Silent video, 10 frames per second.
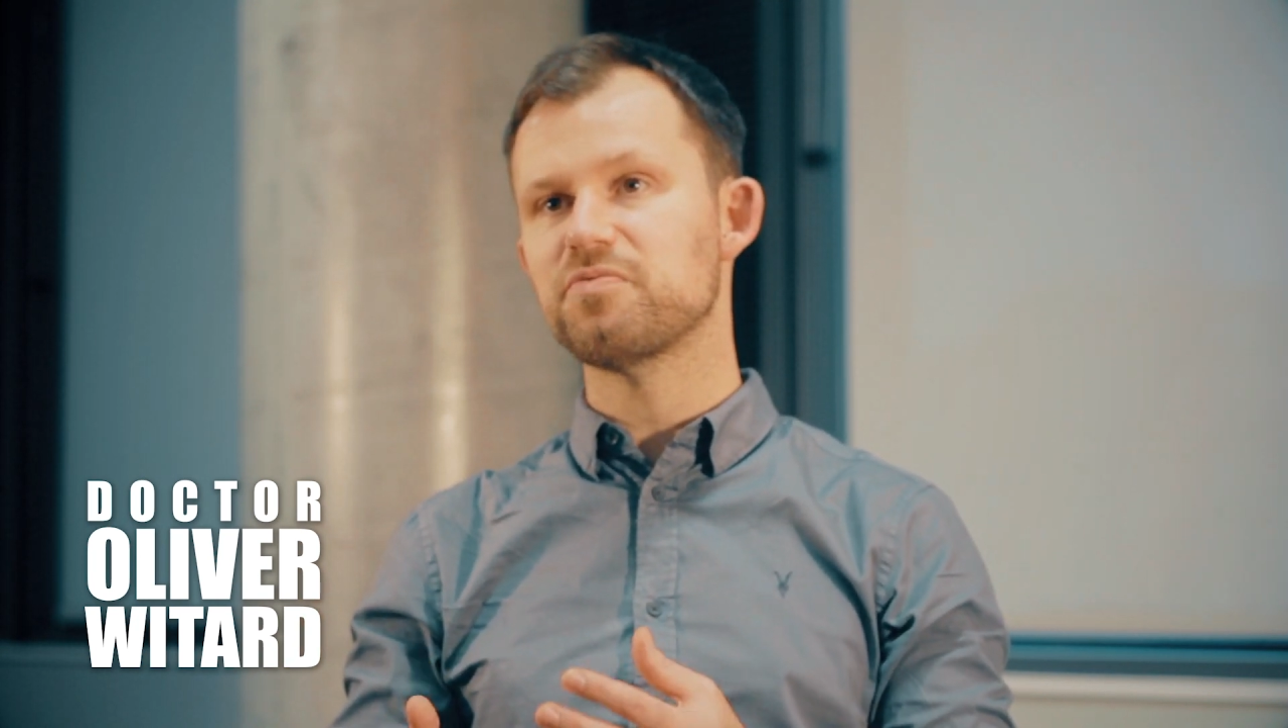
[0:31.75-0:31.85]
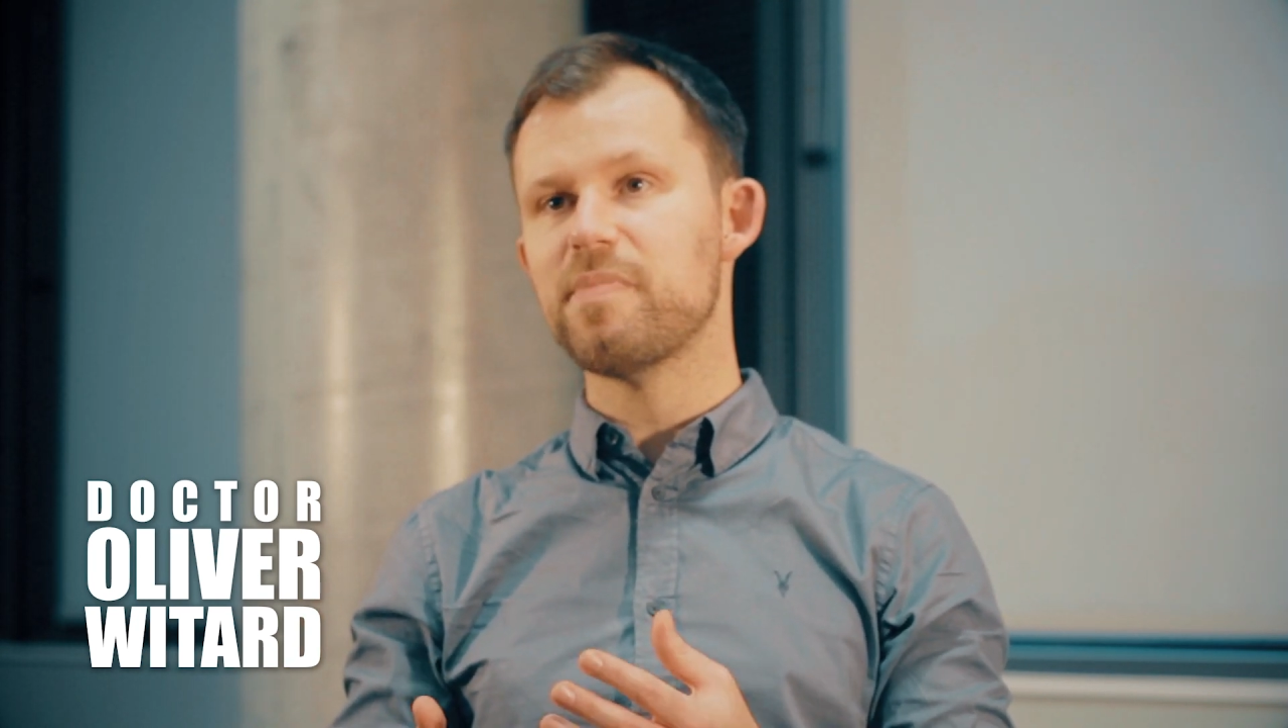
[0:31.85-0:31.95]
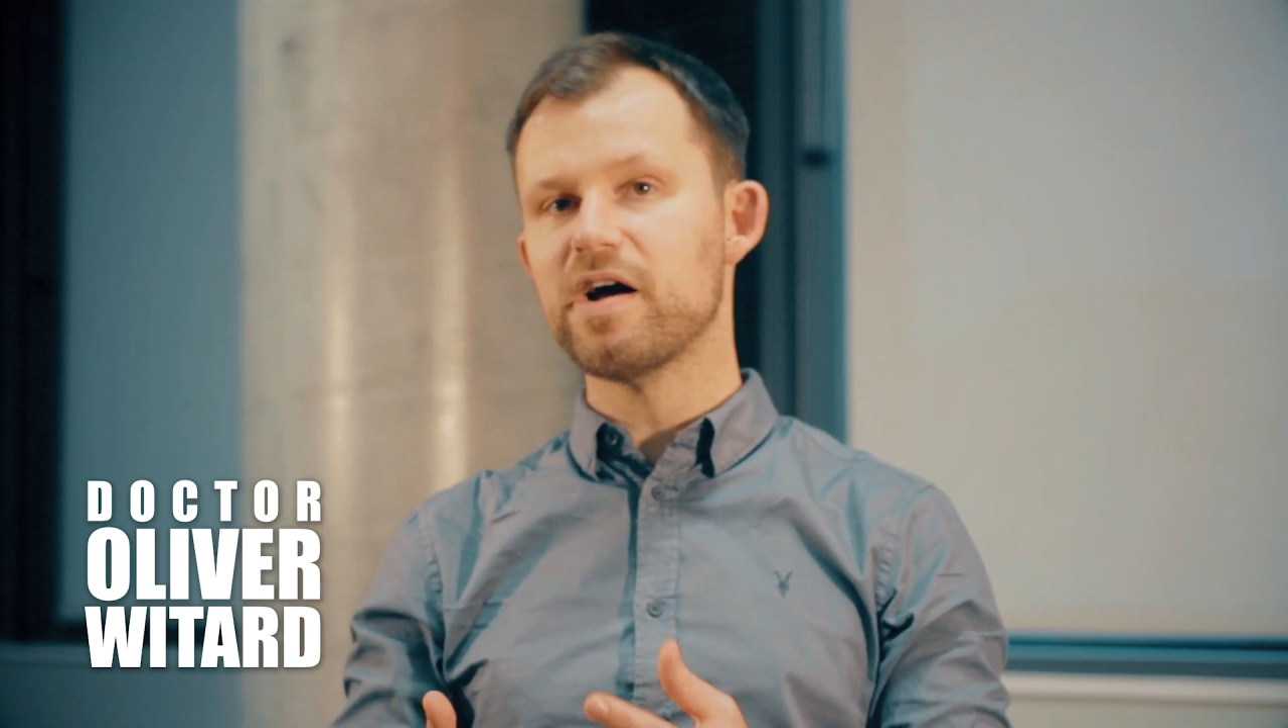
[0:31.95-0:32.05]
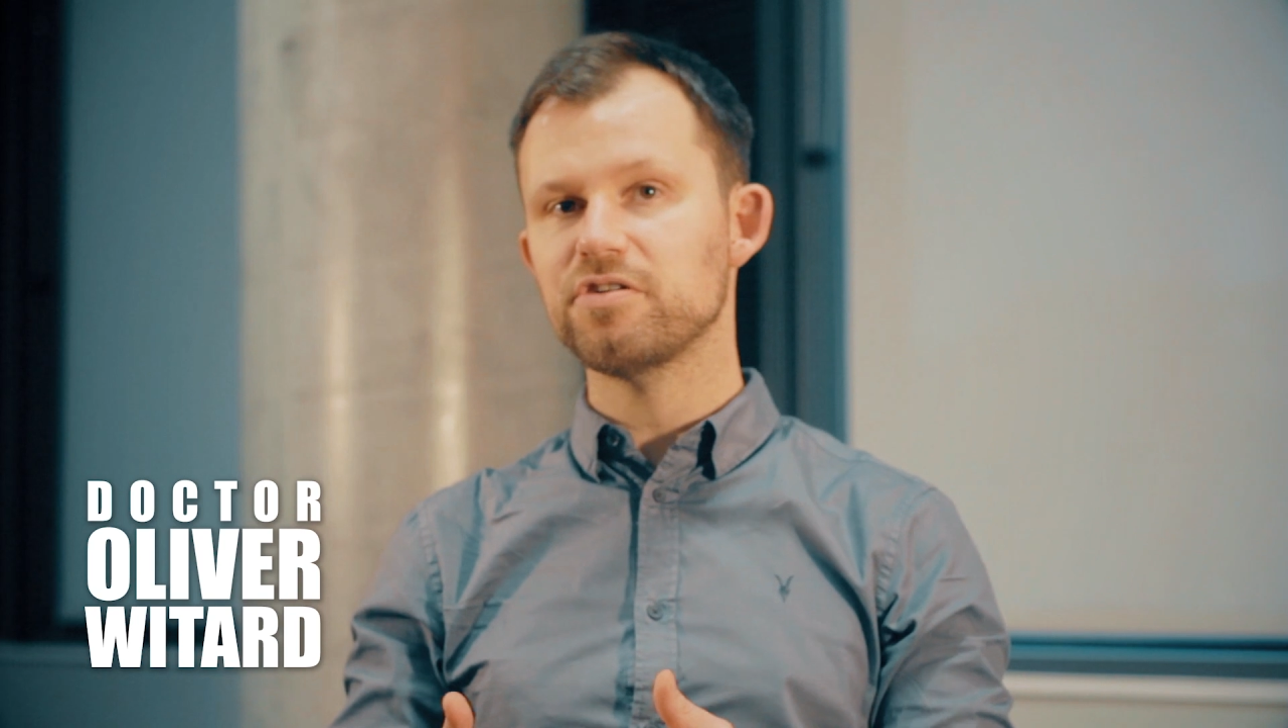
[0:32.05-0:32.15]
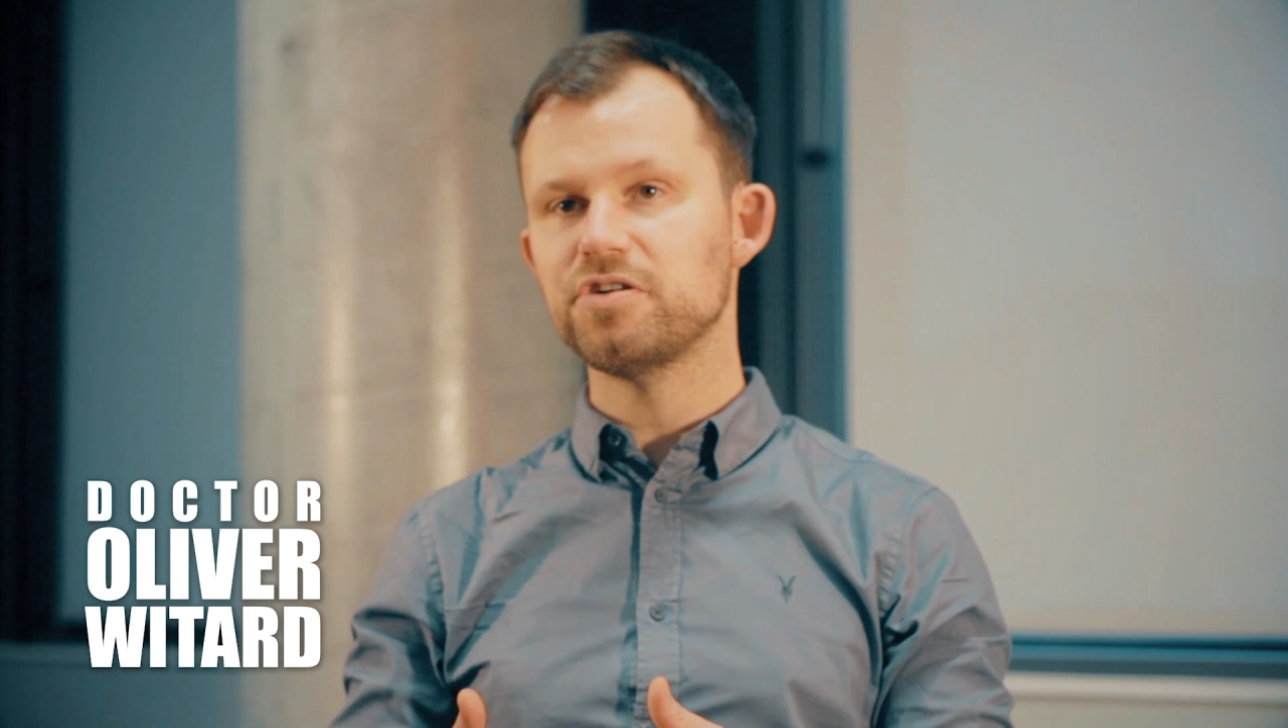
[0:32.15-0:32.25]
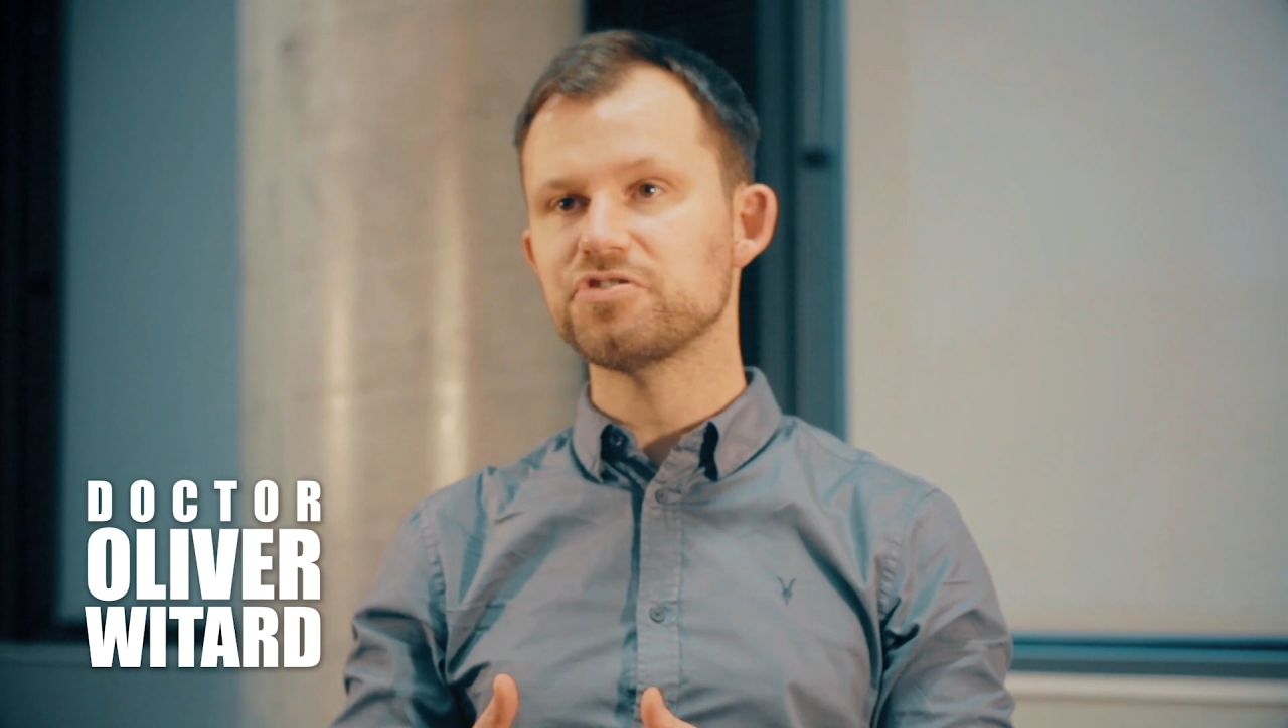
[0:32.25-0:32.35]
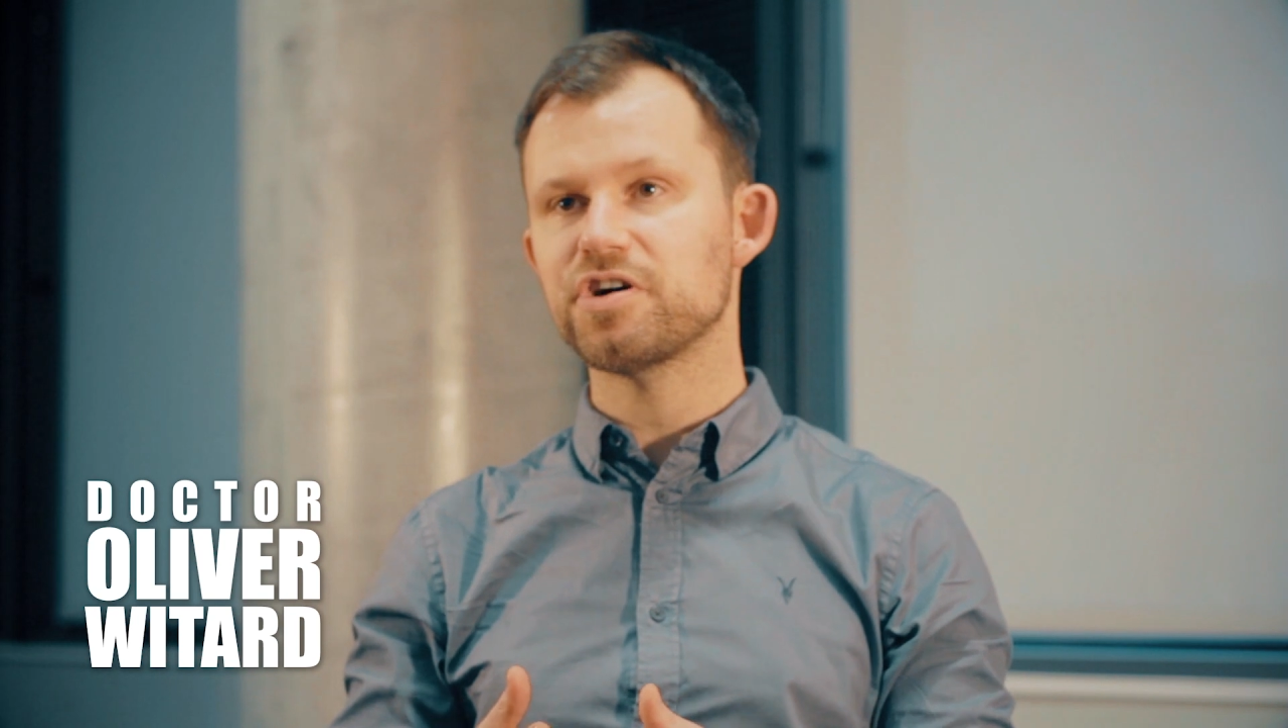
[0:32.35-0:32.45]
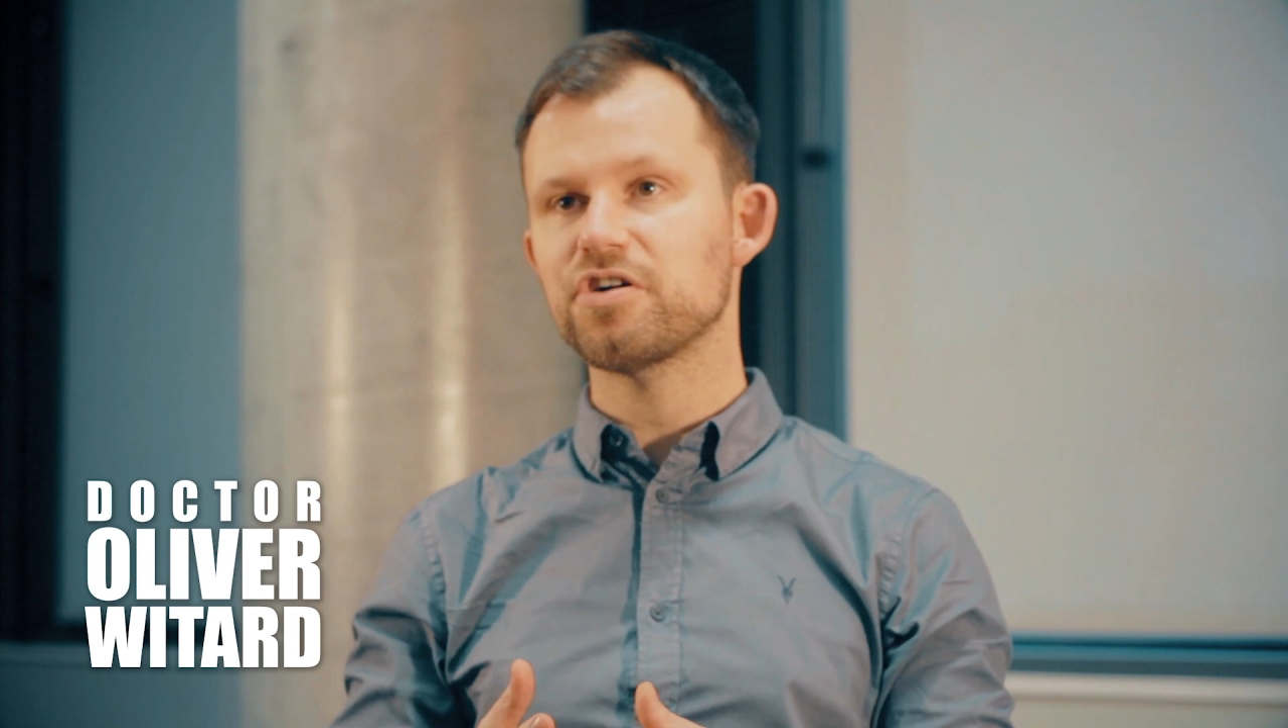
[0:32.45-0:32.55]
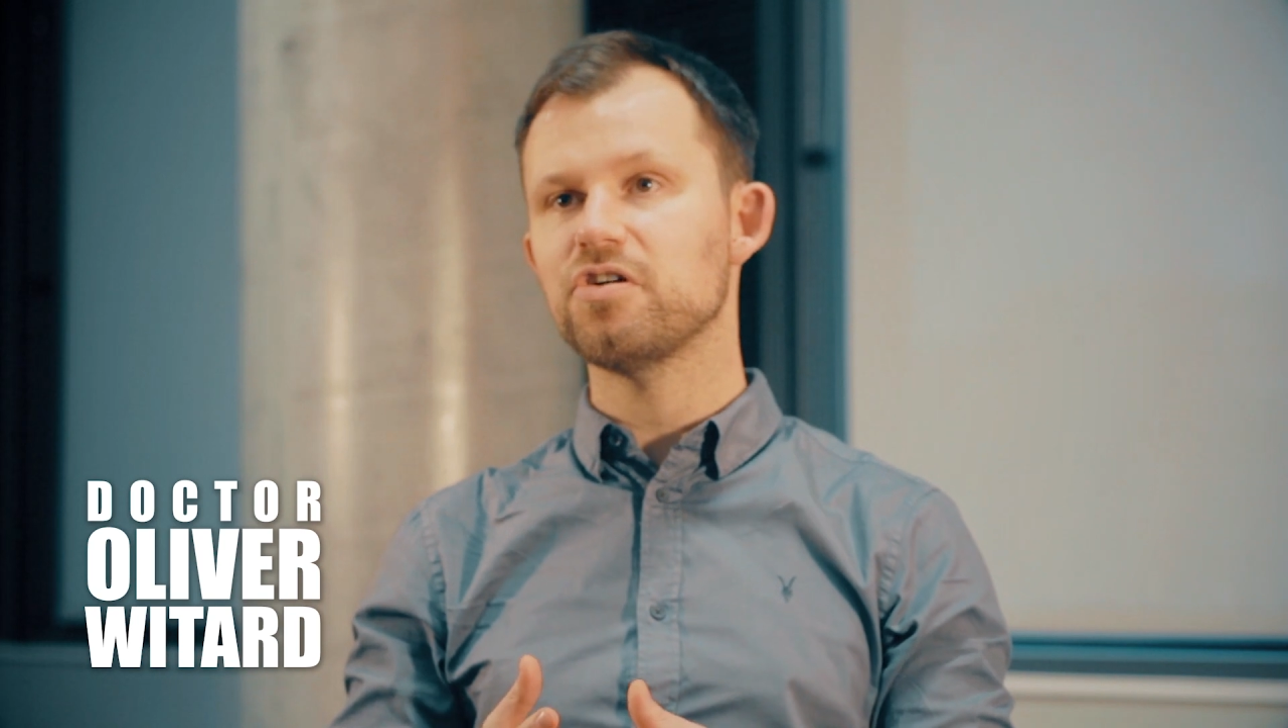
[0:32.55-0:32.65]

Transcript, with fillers: of macronutrient